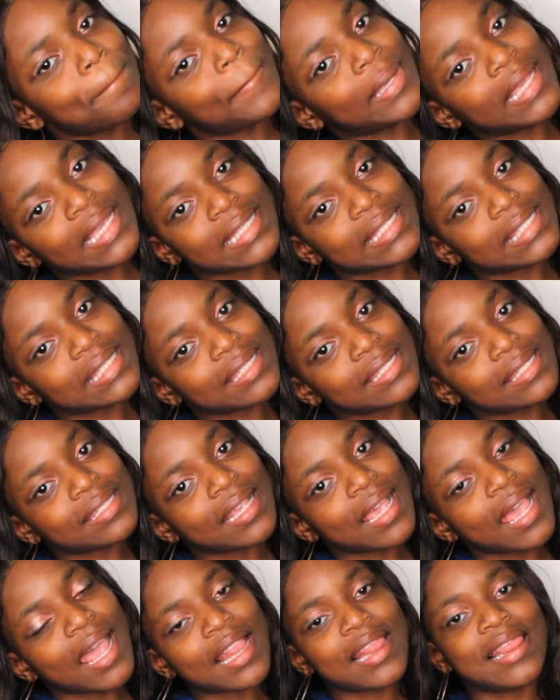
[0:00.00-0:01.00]

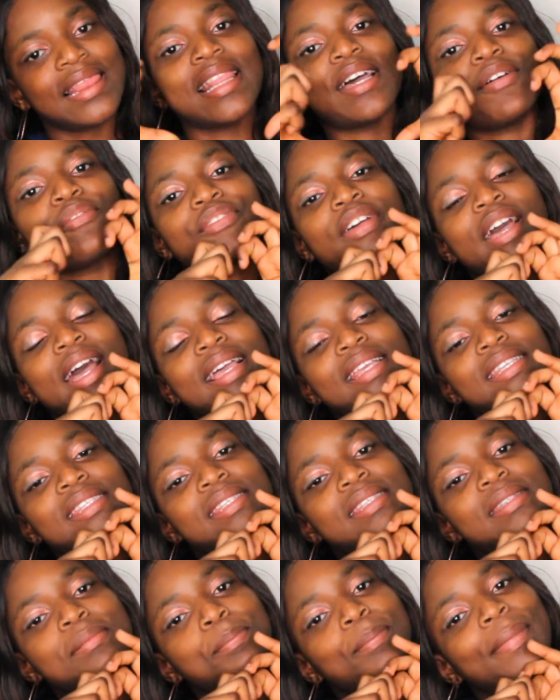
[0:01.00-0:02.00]
peace and love
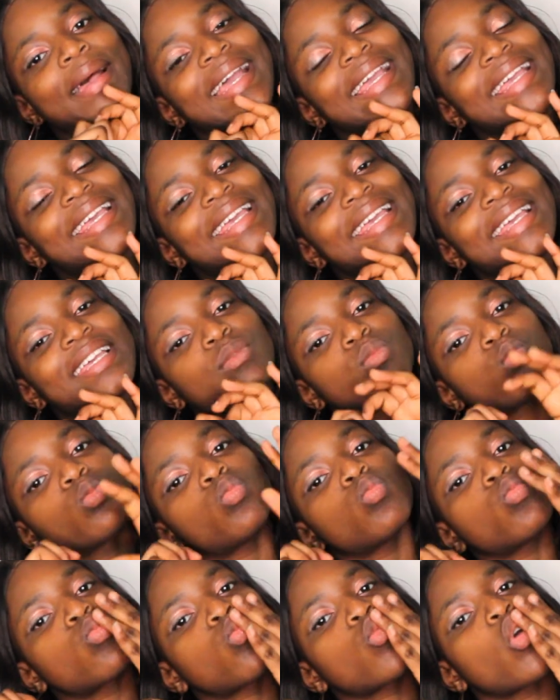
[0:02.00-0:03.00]
guys
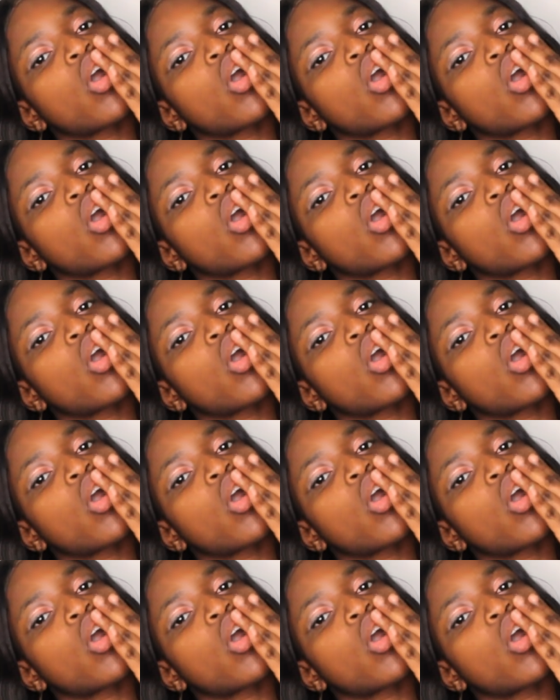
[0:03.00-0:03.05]
bye